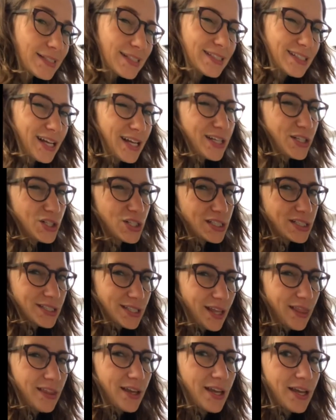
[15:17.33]
direct
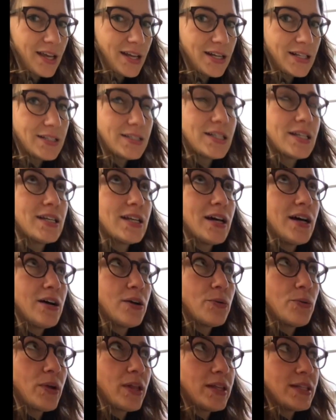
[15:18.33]
sunlight and is in a
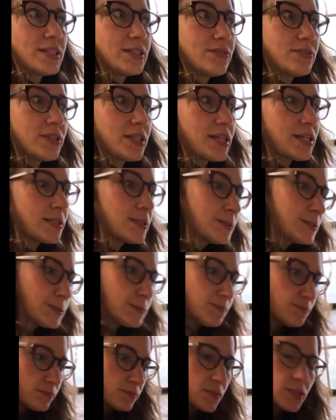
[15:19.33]
relatively
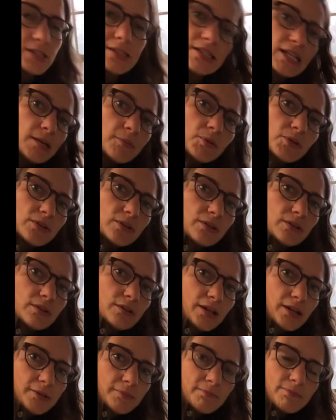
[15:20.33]
stable
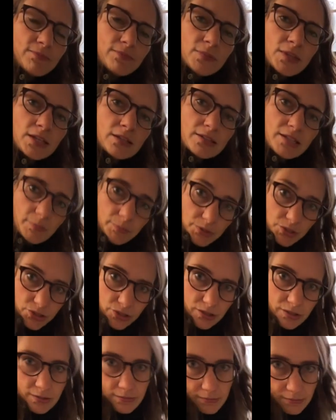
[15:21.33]
temperature,
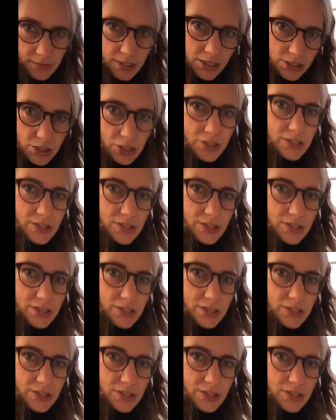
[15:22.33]
such as an indoor